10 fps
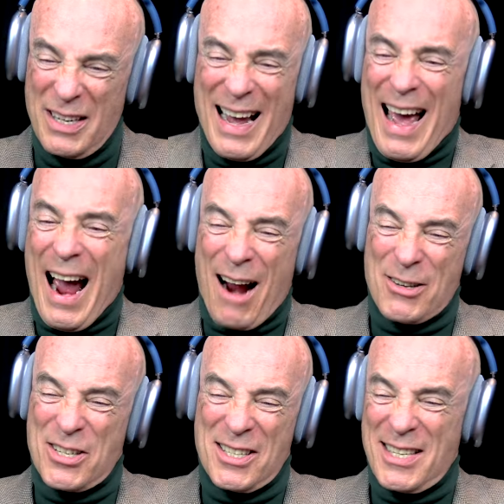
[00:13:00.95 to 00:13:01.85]
in
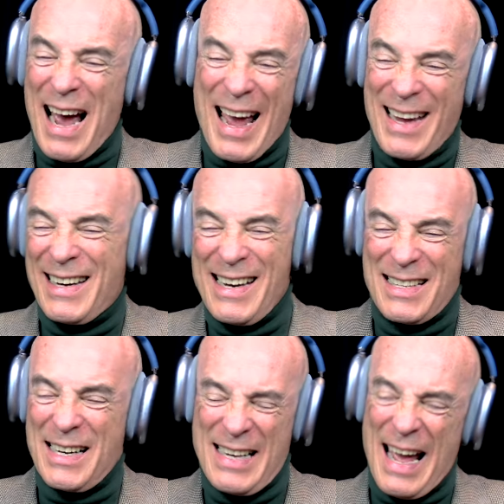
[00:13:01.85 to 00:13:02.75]
our society
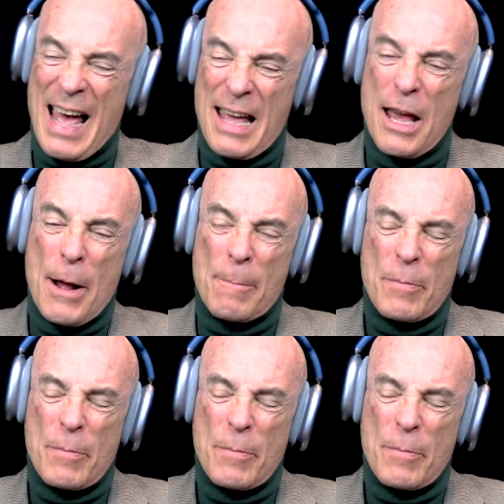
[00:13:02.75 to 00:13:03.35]
today